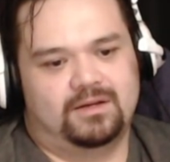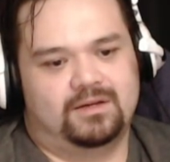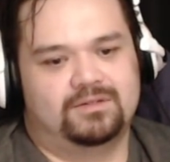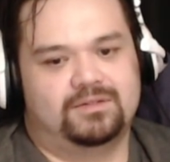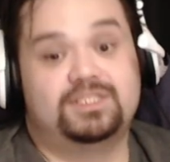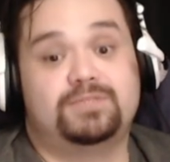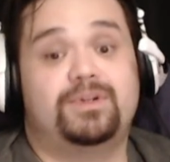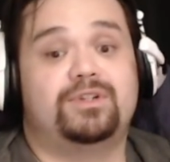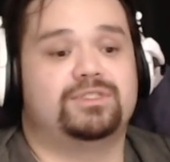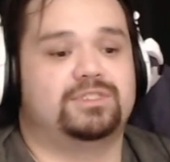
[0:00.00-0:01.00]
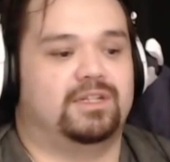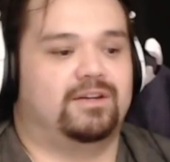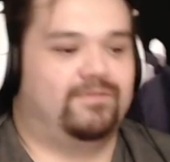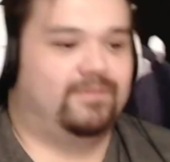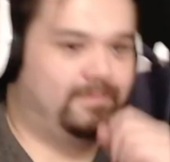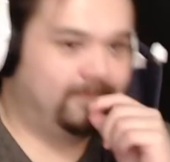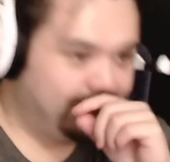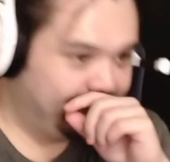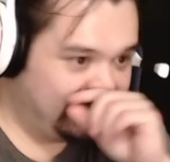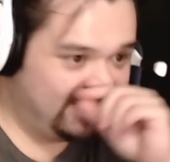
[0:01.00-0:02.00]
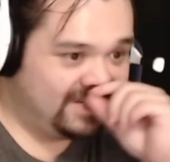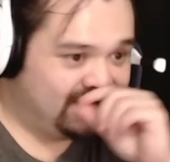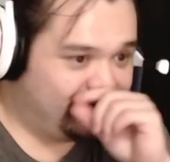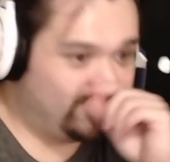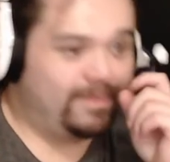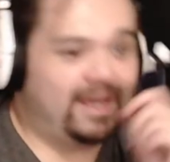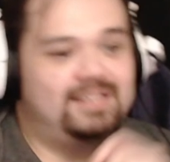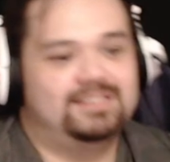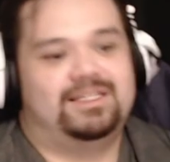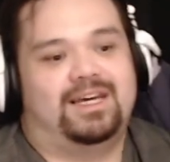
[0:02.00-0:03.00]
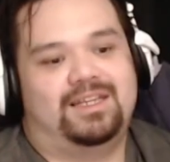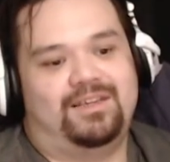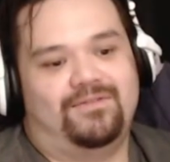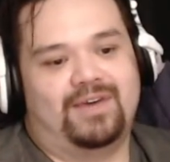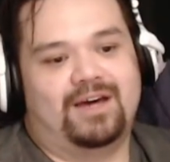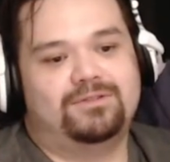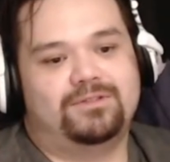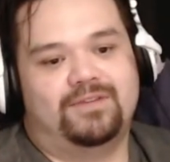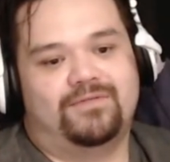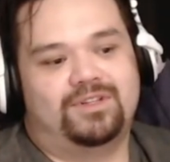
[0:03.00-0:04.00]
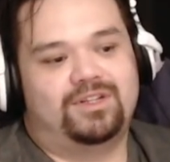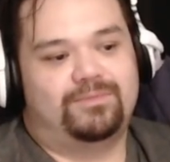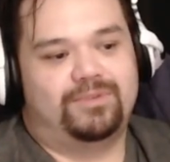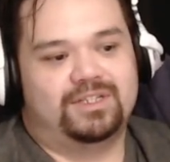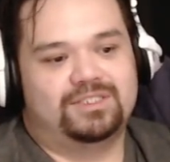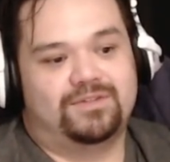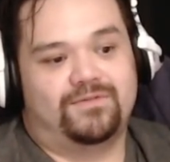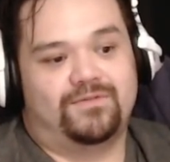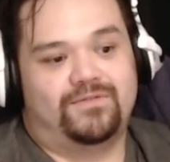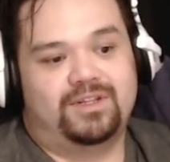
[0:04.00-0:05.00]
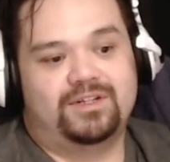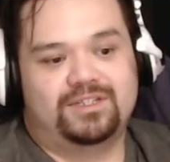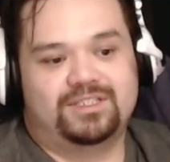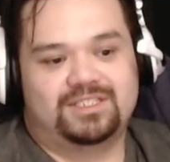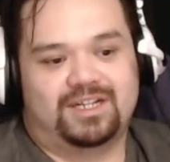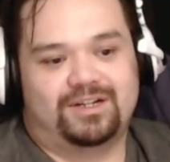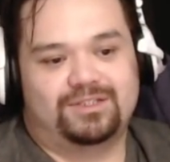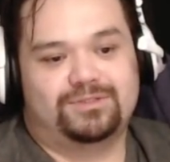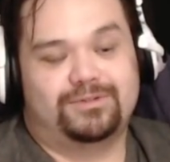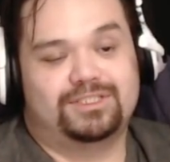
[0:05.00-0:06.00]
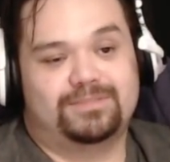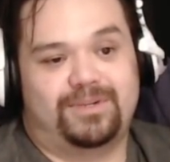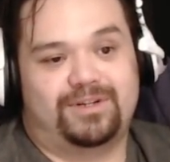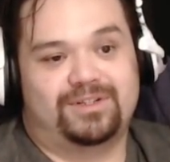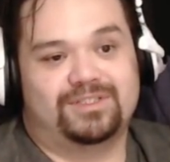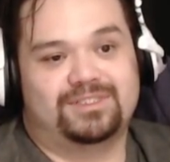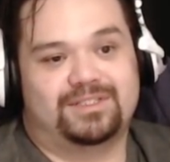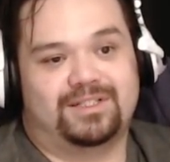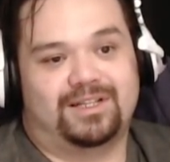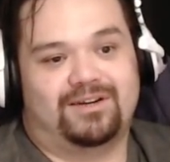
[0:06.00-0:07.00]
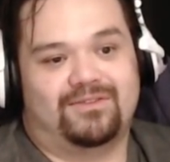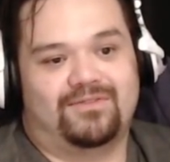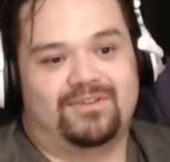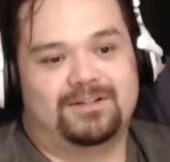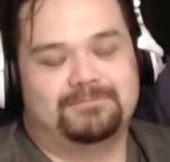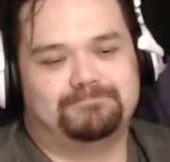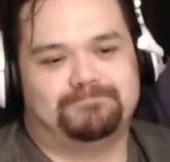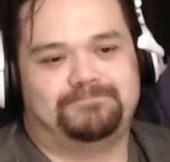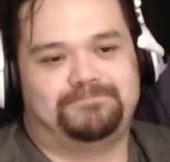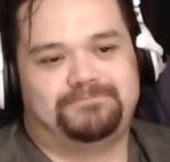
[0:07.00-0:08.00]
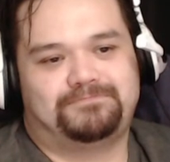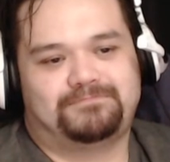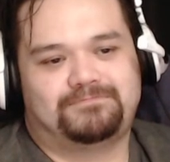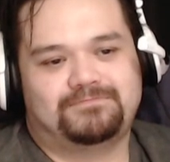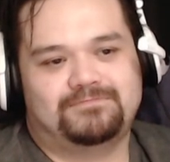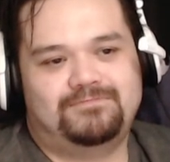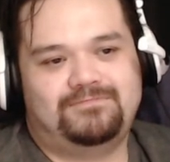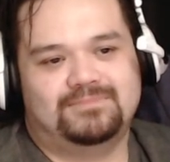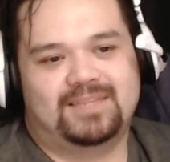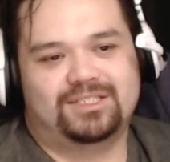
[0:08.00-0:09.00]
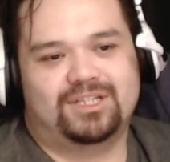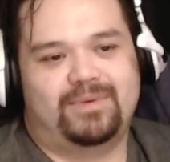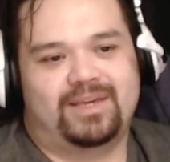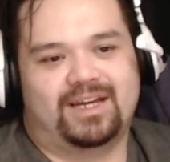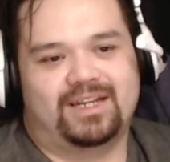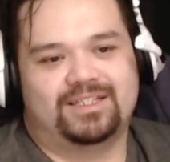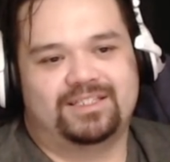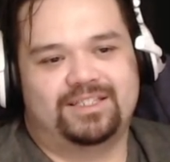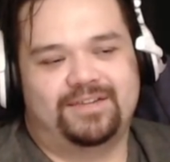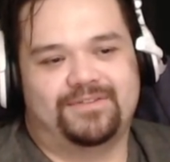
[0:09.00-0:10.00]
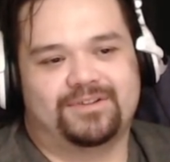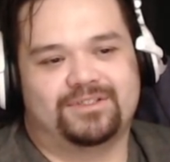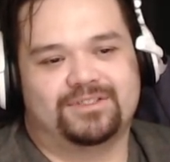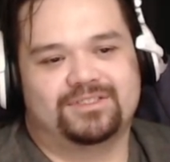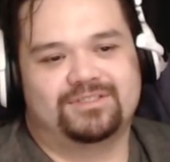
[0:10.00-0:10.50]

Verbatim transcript: Experience love. To repay his debt, he vowed to live under the bridge to fulfill her desires to experience love. Hmm. That's going to be kind of difficult.